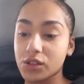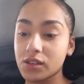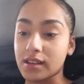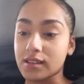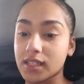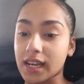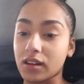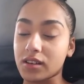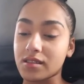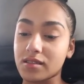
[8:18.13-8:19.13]
just gonna stay
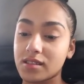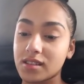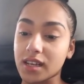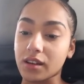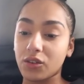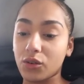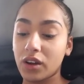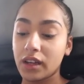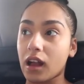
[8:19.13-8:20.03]
nice and still